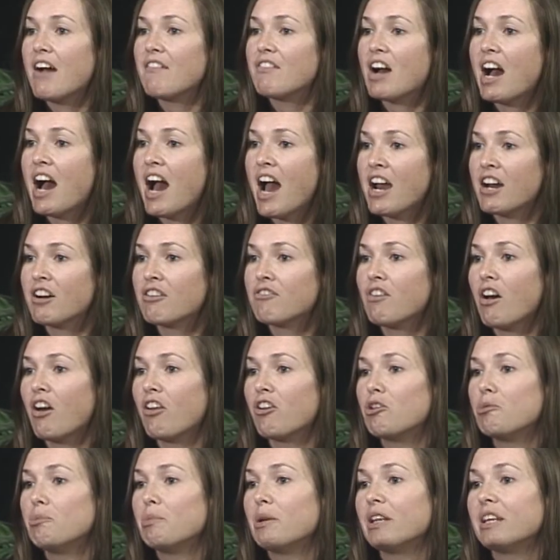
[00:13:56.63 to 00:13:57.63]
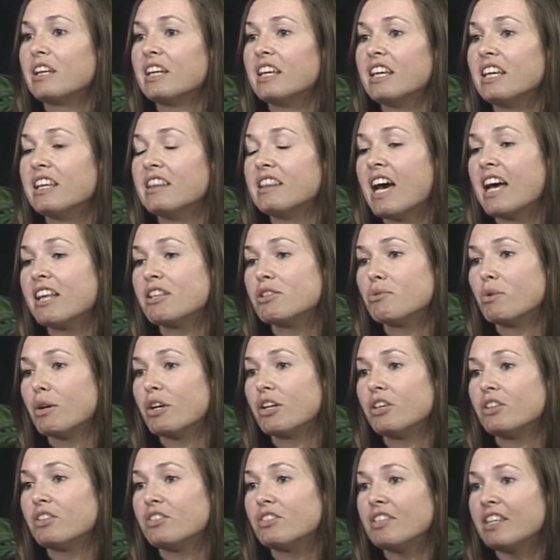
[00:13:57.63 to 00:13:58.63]
a higher vulnerability, and that's where
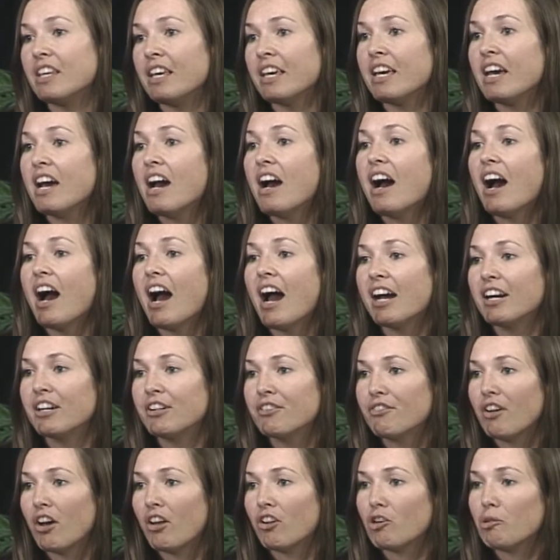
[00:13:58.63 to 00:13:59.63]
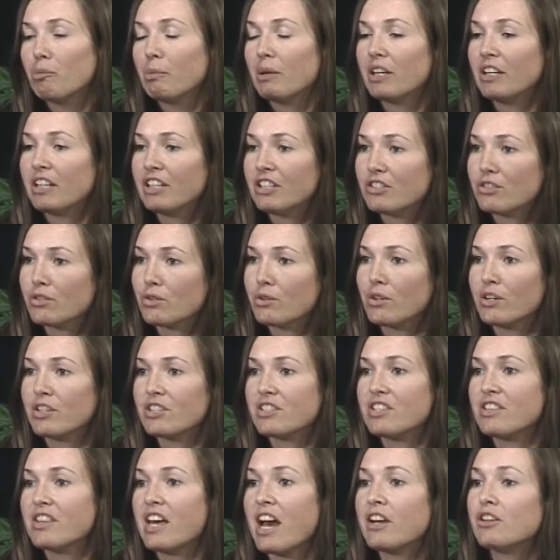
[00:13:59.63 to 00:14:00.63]
you see higher vulnerability
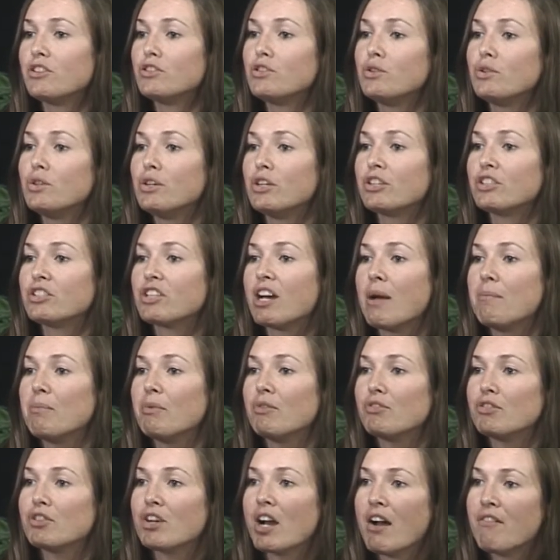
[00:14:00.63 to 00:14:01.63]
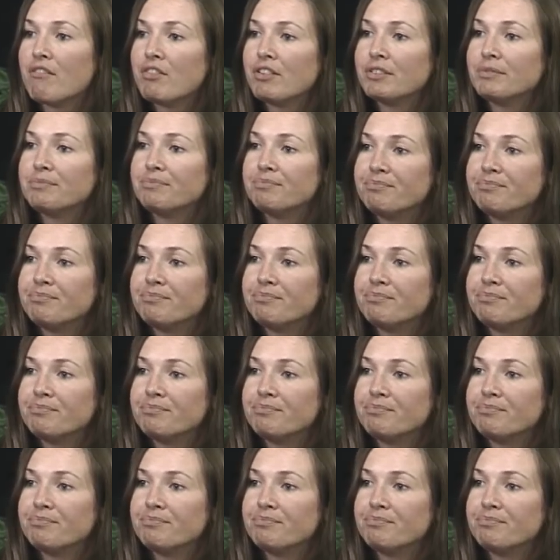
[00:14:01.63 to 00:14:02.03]
scores in that 2-year time of travel.